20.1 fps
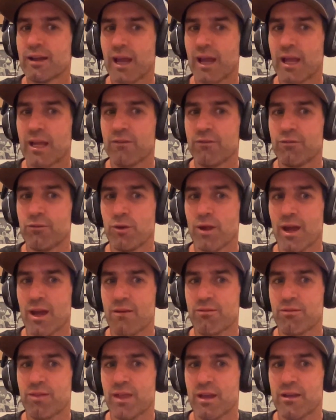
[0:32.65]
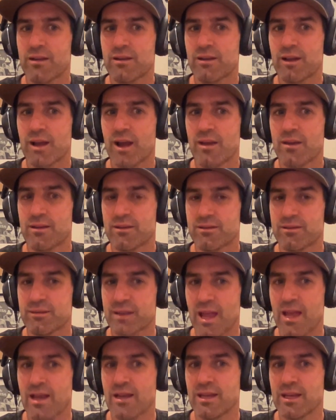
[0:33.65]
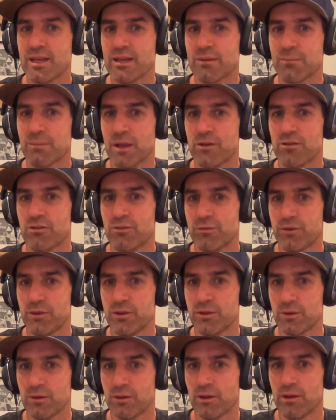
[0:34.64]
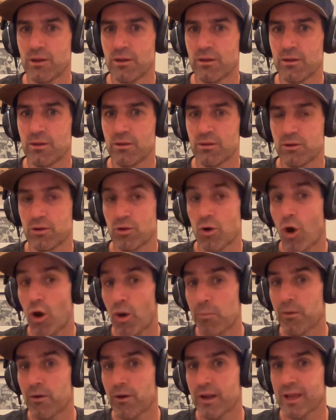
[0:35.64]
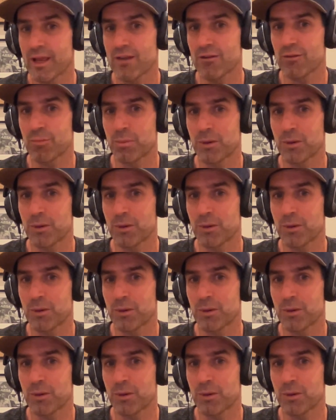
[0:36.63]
And if you have that understanding, it makes you feel a little calmer, I guess.